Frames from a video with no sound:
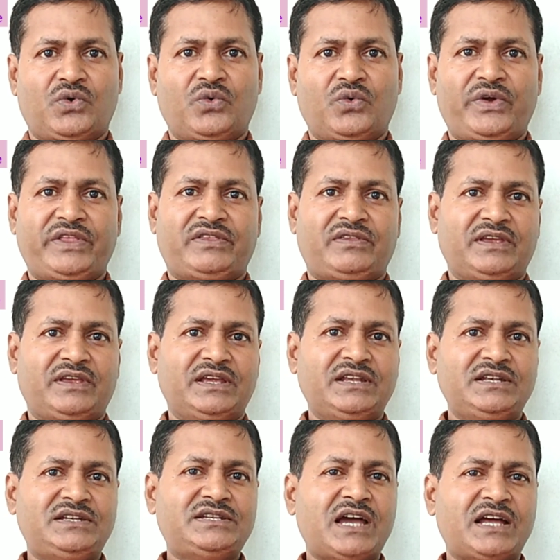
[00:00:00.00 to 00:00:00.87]
with
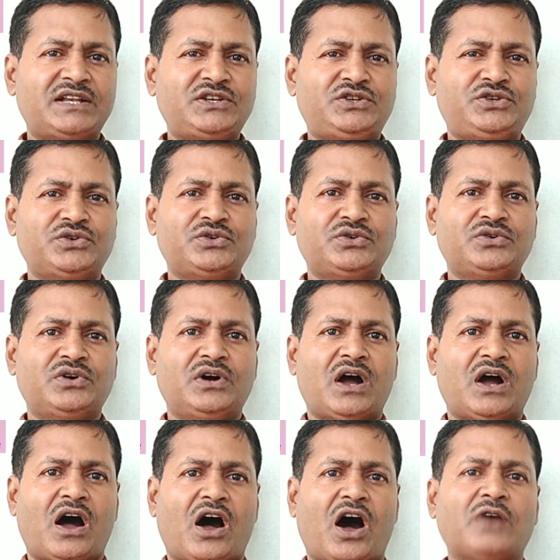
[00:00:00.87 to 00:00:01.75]
intent
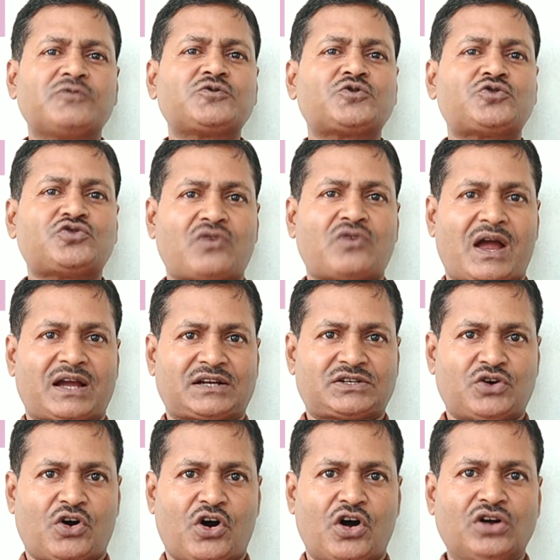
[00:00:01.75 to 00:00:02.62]
to
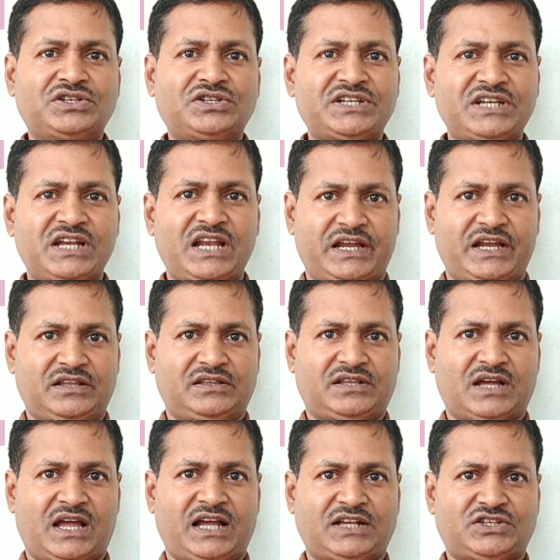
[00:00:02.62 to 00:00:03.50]
obstruct or
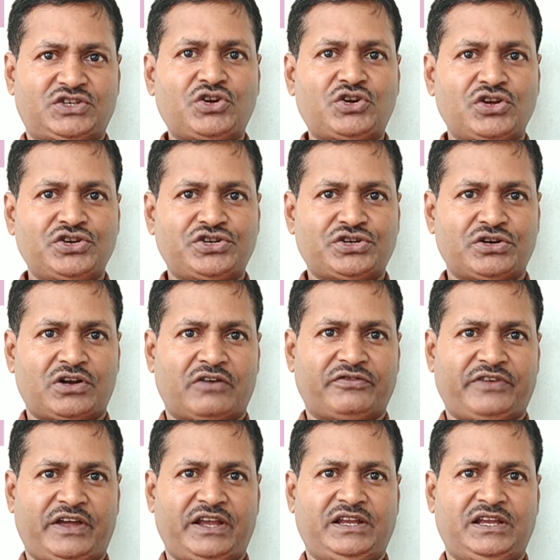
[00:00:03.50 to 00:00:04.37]
delay the
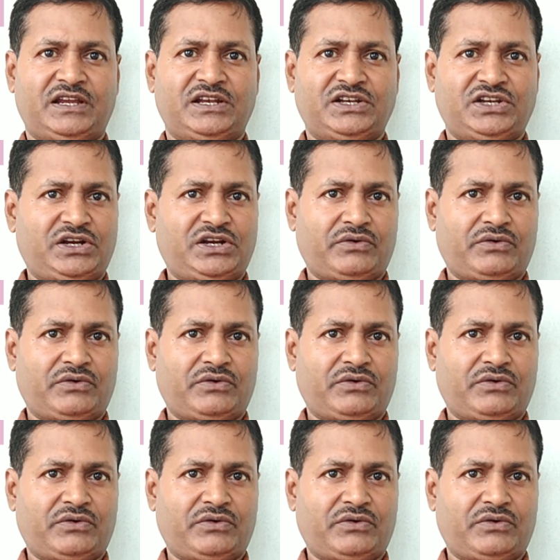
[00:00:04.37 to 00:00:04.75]
execution of any